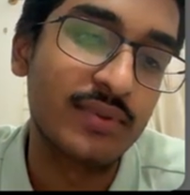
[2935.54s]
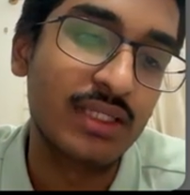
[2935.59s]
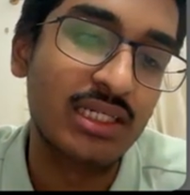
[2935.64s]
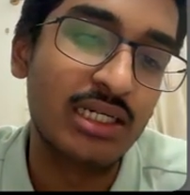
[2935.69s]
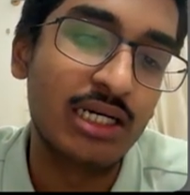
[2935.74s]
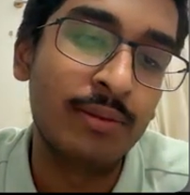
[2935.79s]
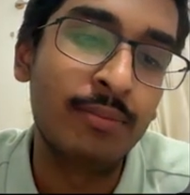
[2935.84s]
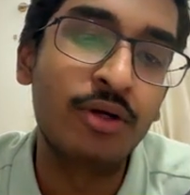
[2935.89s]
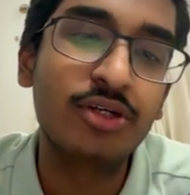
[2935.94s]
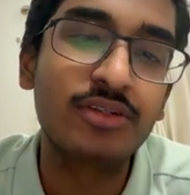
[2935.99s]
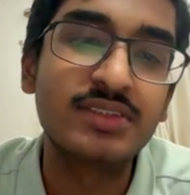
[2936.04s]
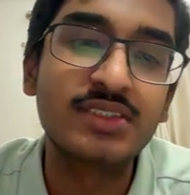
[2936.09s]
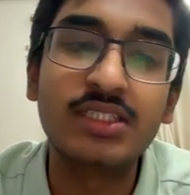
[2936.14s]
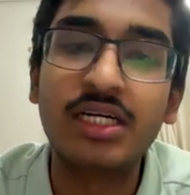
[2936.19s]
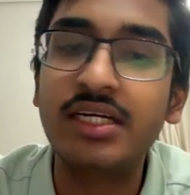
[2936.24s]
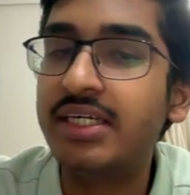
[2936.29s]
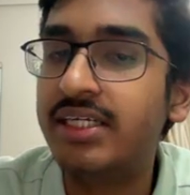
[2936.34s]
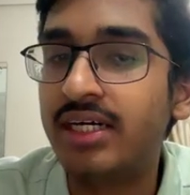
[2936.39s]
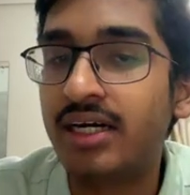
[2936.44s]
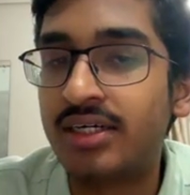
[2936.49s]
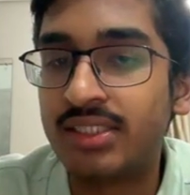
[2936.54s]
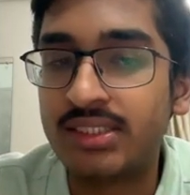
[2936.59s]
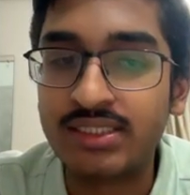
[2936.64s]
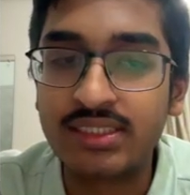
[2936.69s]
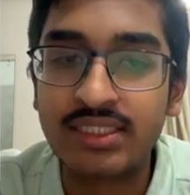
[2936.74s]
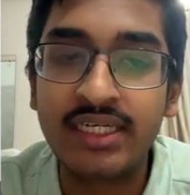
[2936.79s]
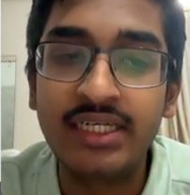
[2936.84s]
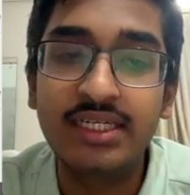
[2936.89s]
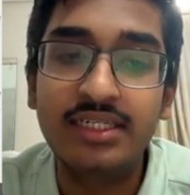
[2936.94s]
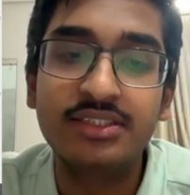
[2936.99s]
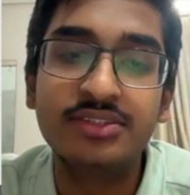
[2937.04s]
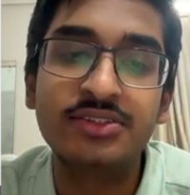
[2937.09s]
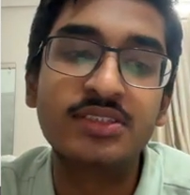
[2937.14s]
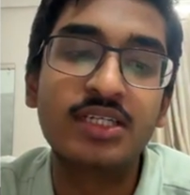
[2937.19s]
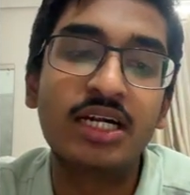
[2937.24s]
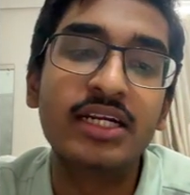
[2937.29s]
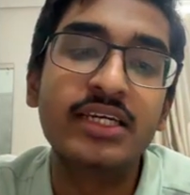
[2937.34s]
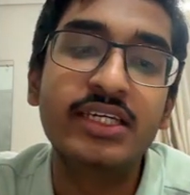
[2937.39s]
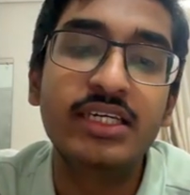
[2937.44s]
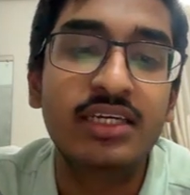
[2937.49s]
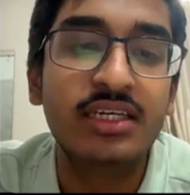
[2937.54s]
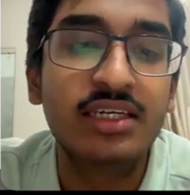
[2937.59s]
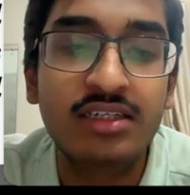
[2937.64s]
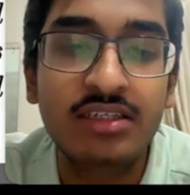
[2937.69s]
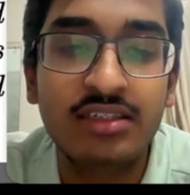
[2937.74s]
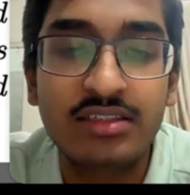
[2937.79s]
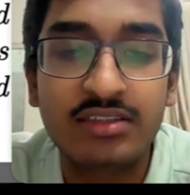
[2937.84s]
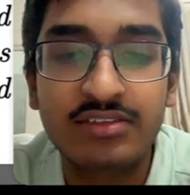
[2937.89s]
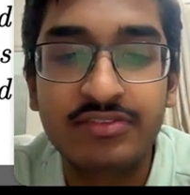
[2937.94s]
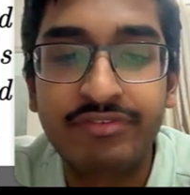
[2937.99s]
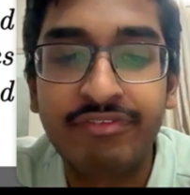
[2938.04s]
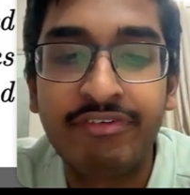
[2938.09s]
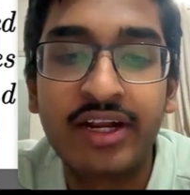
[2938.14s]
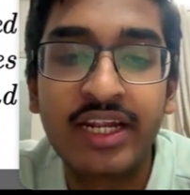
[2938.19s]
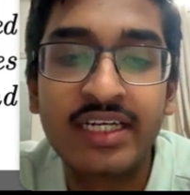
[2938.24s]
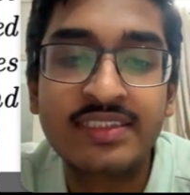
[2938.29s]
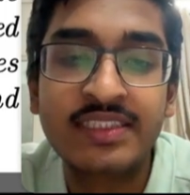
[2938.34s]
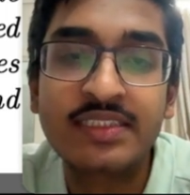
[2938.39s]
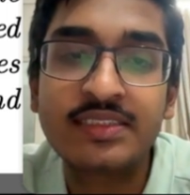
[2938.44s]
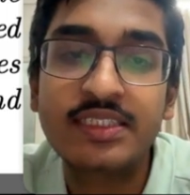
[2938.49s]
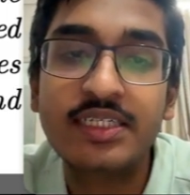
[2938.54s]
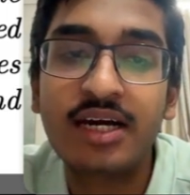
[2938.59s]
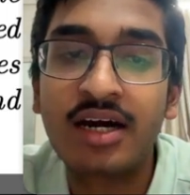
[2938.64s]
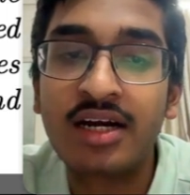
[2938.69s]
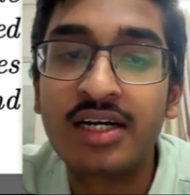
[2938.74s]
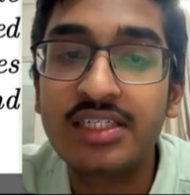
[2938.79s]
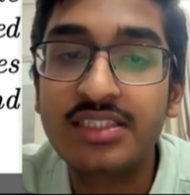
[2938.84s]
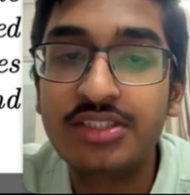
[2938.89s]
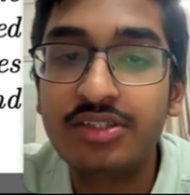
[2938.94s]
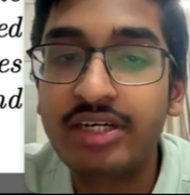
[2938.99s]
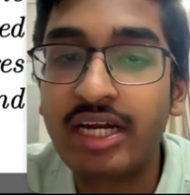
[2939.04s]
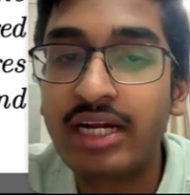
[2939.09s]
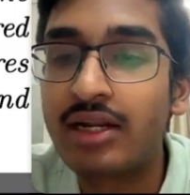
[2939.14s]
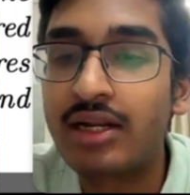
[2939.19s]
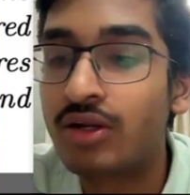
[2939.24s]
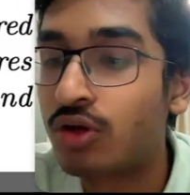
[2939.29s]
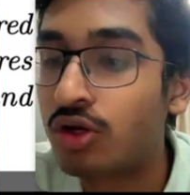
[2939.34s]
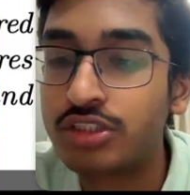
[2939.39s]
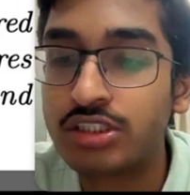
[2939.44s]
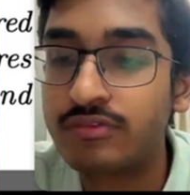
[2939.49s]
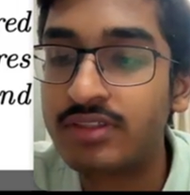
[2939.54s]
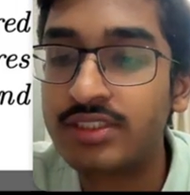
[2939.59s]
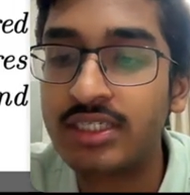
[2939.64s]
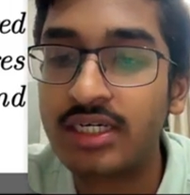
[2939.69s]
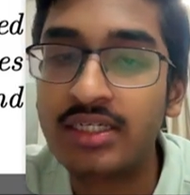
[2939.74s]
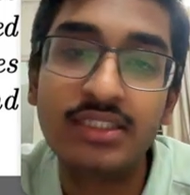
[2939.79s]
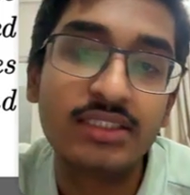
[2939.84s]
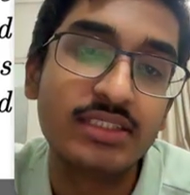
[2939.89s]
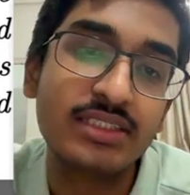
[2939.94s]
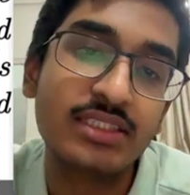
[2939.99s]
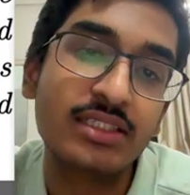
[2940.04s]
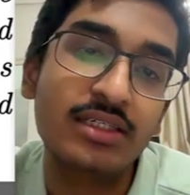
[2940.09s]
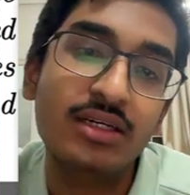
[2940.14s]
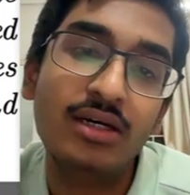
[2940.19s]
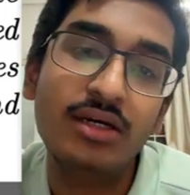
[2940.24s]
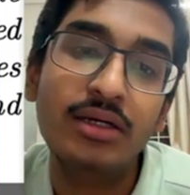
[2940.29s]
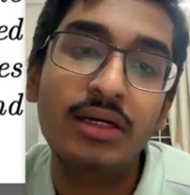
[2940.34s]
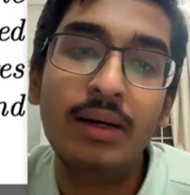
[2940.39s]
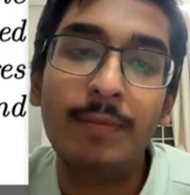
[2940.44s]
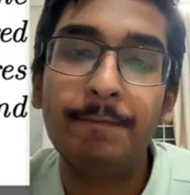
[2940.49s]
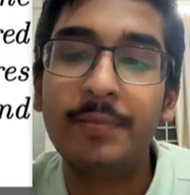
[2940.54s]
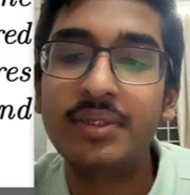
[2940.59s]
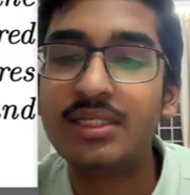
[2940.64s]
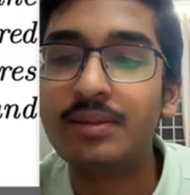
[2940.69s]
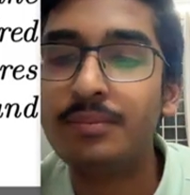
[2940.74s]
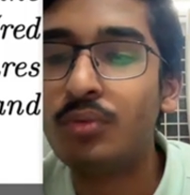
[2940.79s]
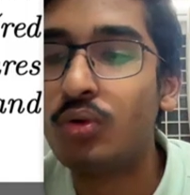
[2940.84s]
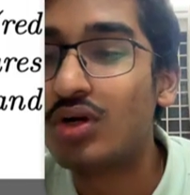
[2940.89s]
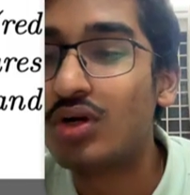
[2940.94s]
amount of study hours, right? You study for like 60 hours, you get lots of results. But the more